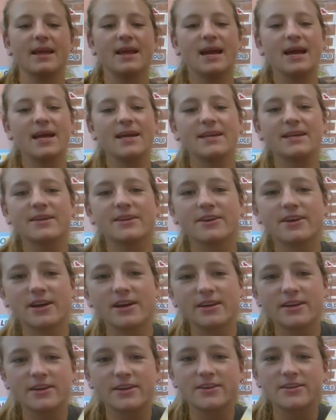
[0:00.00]
Hi,
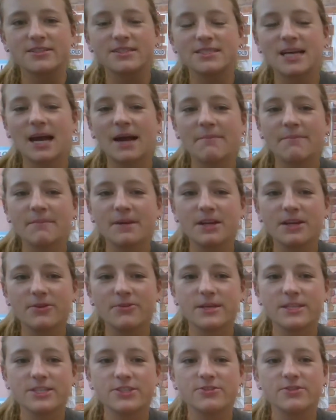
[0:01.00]
kindergarteners. I'm going to
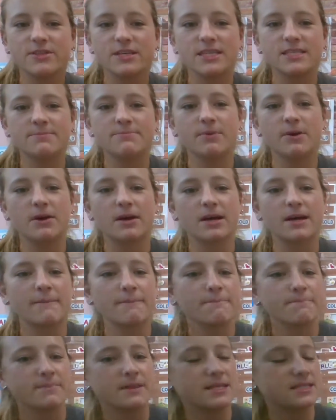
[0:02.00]
read you this book.
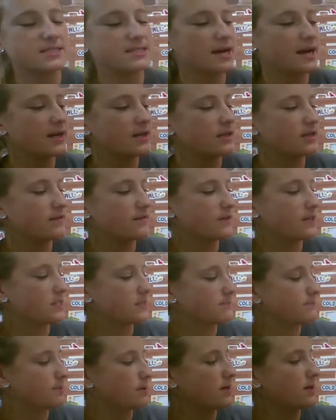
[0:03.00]
The title of
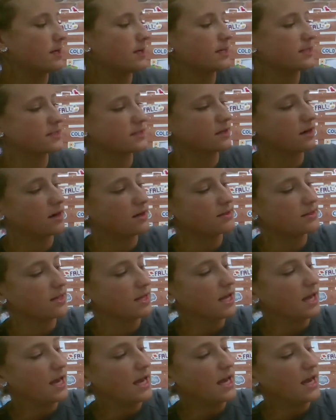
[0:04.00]
this book is called
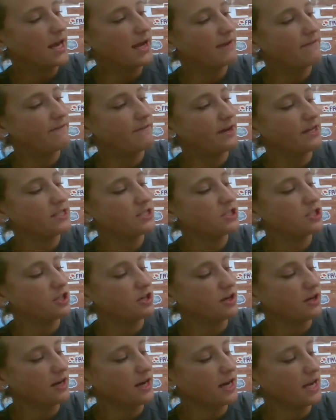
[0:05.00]

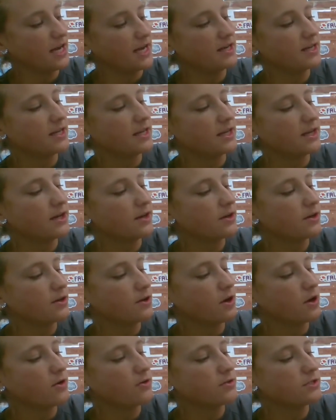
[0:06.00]
Adventure Annie
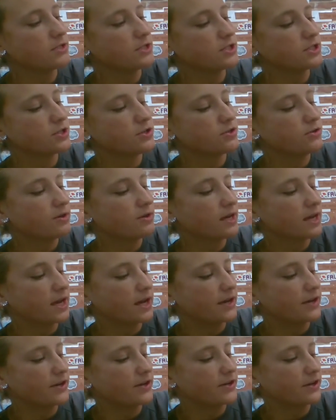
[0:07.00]
Goes to
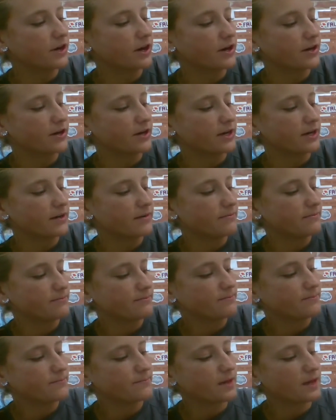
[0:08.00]
Kindergarten.
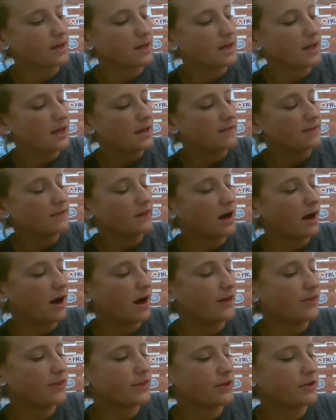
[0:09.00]
The
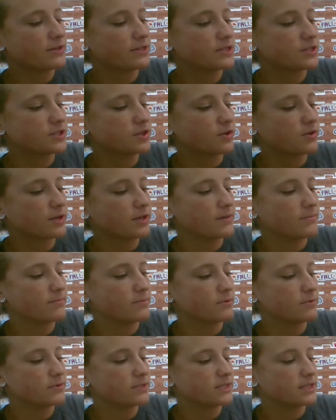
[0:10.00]
author is Tony
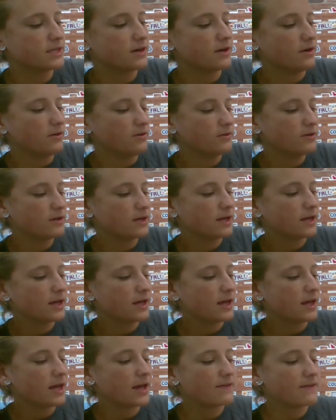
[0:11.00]
Buzio,
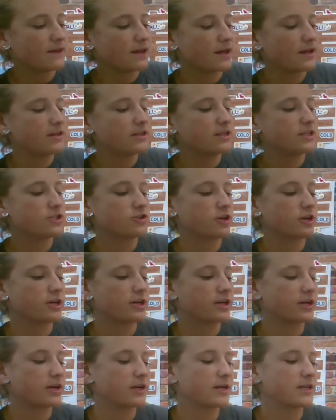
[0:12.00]
and the
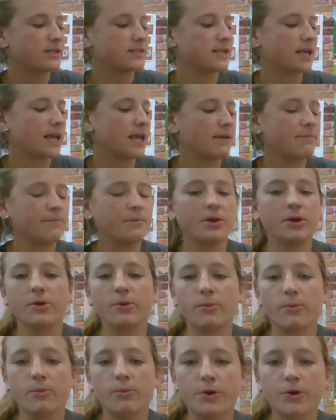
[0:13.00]
illustrator is Amy
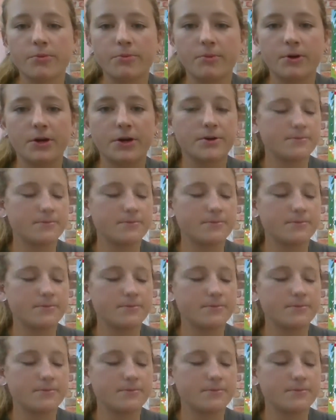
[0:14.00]
Wormer.